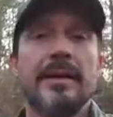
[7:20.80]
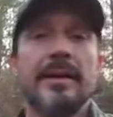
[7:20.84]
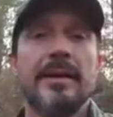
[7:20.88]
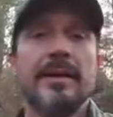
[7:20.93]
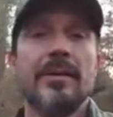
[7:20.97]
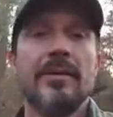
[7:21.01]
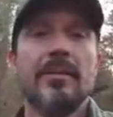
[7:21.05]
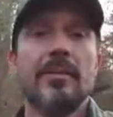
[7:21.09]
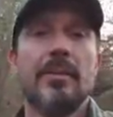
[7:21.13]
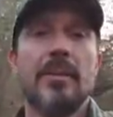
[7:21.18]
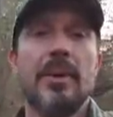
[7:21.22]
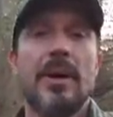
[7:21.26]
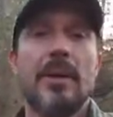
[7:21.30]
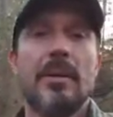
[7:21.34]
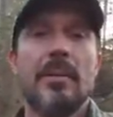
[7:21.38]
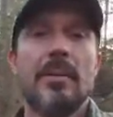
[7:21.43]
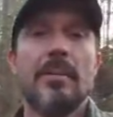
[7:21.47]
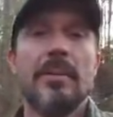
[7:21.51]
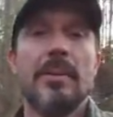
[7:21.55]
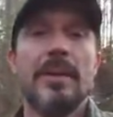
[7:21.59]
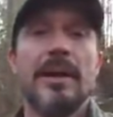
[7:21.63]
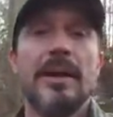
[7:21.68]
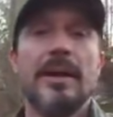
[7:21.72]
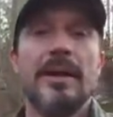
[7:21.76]
It's
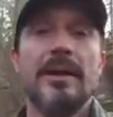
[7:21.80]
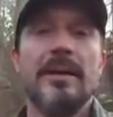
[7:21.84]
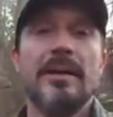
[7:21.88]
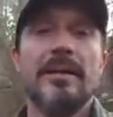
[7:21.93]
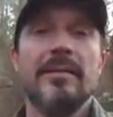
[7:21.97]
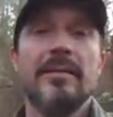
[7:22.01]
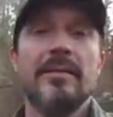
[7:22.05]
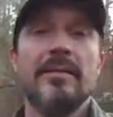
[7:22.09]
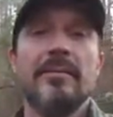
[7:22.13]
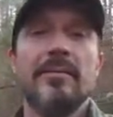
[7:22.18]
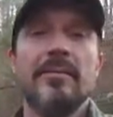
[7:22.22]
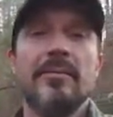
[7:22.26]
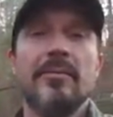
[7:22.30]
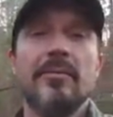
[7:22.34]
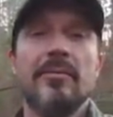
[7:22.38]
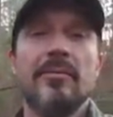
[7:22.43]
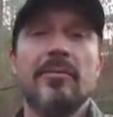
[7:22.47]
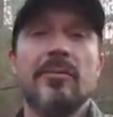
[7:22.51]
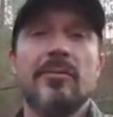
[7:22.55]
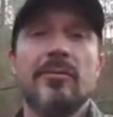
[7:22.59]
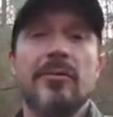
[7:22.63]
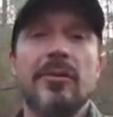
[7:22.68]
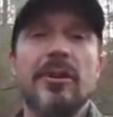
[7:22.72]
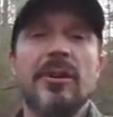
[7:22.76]
probably
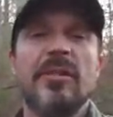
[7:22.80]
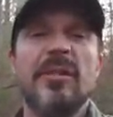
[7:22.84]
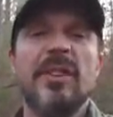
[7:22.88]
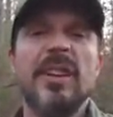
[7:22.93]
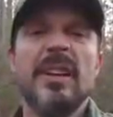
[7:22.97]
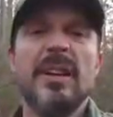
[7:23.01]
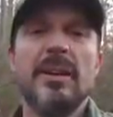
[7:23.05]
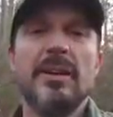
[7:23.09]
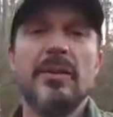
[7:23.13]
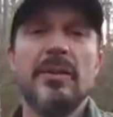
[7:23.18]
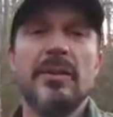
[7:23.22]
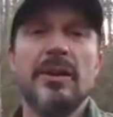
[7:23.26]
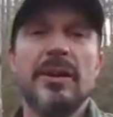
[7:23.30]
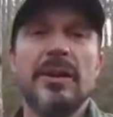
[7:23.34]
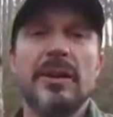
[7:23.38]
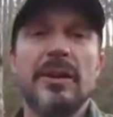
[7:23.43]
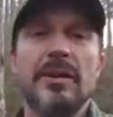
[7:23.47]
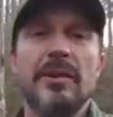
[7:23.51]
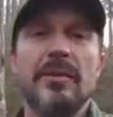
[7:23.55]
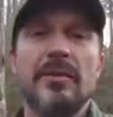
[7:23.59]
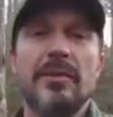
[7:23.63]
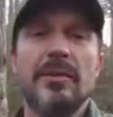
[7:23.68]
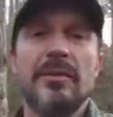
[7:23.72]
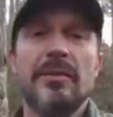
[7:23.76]
50
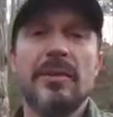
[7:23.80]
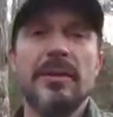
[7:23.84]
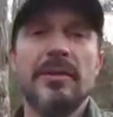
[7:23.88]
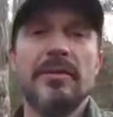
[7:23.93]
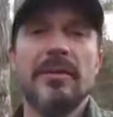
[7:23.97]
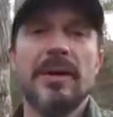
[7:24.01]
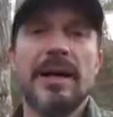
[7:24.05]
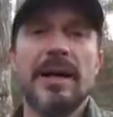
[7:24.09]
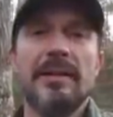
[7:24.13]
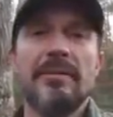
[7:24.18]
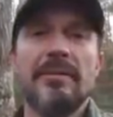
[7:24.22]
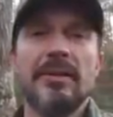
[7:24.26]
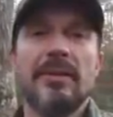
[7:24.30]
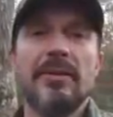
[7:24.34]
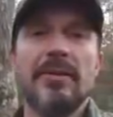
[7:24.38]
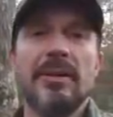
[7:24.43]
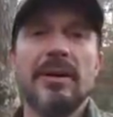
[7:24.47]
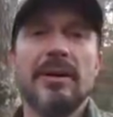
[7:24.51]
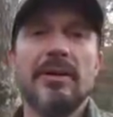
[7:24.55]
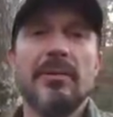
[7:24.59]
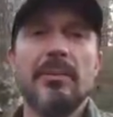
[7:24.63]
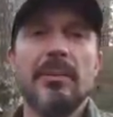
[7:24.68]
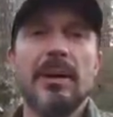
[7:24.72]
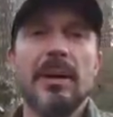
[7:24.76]
degrees, 55
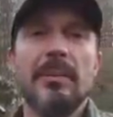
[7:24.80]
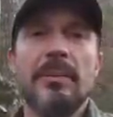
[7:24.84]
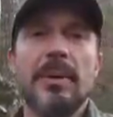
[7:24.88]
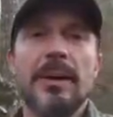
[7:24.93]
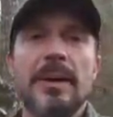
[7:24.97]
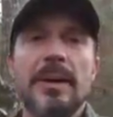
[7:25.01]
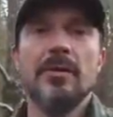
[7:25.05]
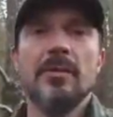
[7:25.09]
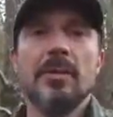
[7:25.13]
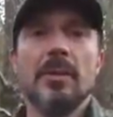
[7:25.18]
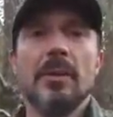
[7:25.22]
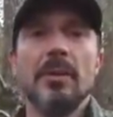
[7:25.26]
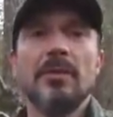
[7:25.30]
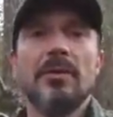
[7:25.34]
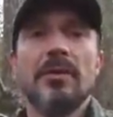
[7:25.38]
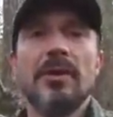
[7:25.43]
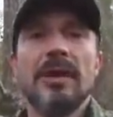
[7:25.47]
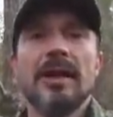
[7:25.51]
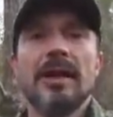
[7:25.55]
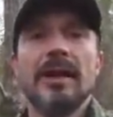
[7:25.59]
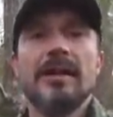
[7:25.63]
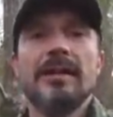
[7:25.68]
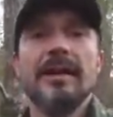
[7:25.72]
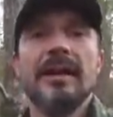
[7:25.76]
degrees maybe. It's supposed to
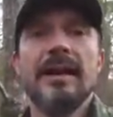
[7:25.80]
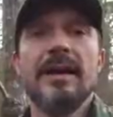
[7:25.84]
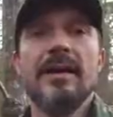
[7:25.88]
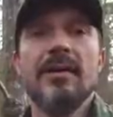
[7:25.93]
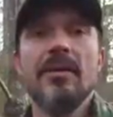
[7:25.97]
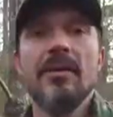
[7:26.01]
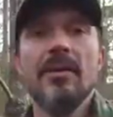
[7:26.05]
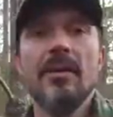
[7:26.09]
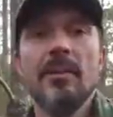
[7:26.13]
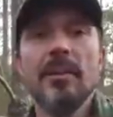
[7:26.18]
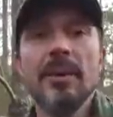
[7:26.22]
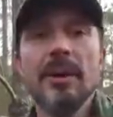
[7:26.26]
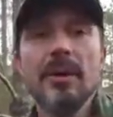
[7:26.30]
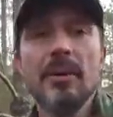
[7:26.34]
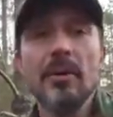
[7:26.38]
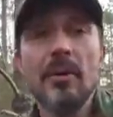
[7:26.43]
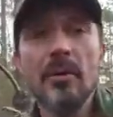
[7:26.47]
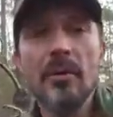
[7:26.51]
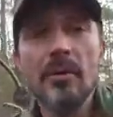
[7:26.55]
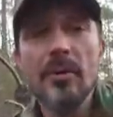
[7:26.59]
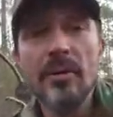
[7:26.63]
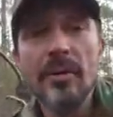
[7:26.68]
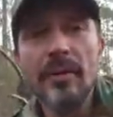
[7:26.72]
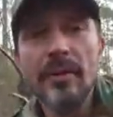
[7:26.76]
get down a little bit
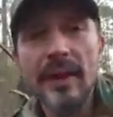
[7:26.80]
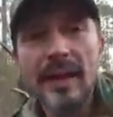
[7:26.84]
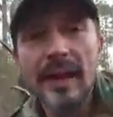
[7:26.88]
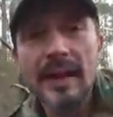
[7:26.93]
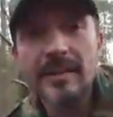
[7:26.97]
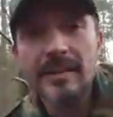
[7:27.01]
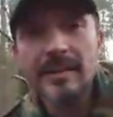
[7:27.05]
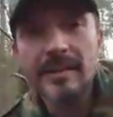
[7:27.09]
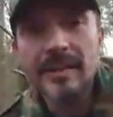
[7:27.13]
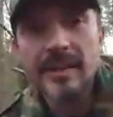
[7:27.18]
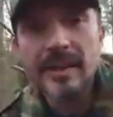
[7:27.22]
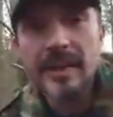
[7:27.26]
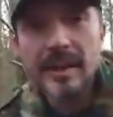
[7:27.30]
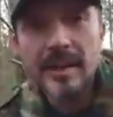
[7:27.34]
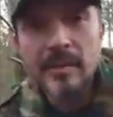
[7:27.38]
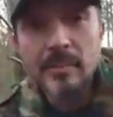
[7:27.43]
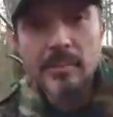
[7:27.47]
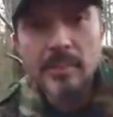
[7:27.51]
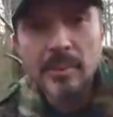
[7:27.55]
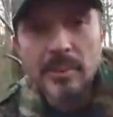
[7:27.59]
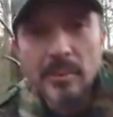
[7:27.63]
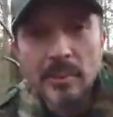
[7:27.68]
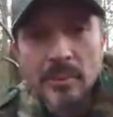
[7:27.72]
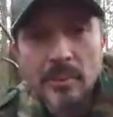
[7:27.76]
colder than that tonight,
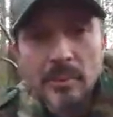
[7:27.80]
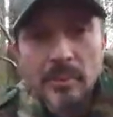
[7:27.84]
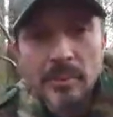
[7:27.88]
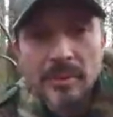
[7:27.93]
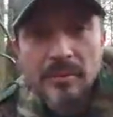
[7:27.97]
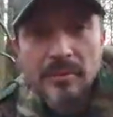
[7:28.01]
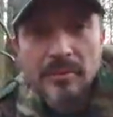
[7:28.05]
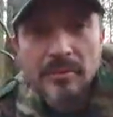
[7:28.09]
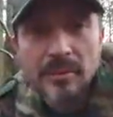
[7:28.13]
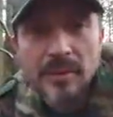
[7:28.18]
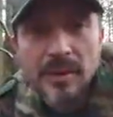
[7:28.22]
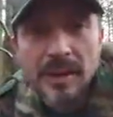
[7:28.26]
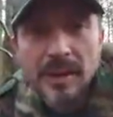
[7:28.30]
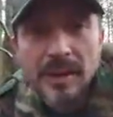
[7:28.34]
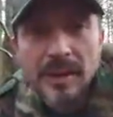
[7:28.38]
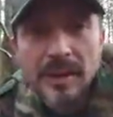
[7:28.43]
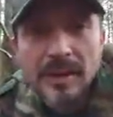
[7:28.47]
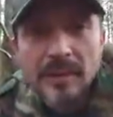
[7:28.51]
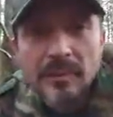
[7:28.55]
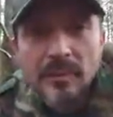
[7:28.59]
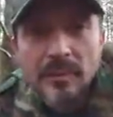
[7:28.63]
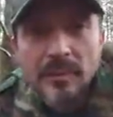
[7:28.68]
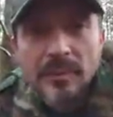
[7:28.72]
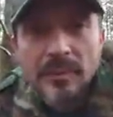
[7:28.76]
but we'll be
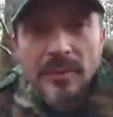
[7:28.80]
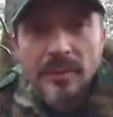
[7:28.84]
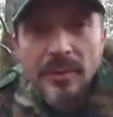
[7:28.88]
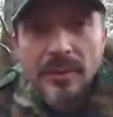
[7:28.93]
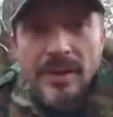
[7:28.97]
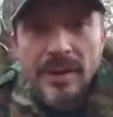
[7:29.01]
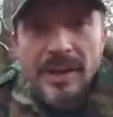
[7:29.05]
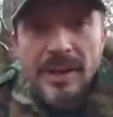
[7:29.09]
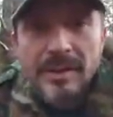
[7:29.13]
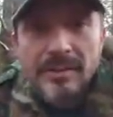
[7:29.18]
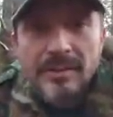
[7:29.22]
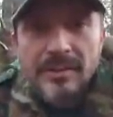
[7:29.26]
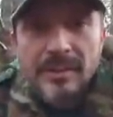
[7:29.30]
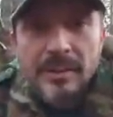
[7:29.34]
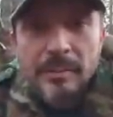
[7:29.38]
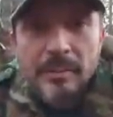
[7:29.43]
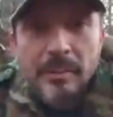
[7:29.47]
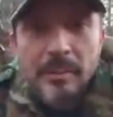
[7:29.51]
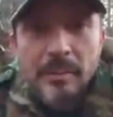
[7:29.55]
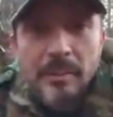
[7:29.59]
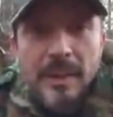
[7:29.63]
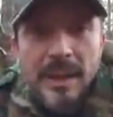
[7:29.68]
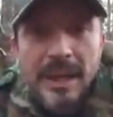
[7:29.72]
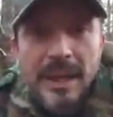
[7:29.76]
fine with our nice
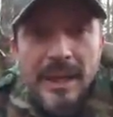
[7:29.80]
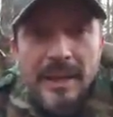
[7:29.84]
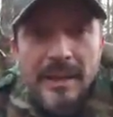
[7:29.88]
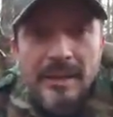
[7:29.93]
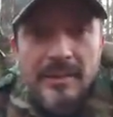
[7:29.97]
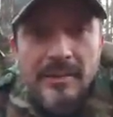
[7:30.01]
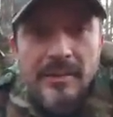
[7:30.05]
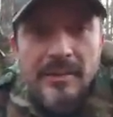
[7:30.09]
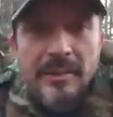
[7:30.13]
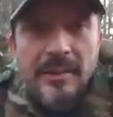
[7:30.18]
sleeping bags.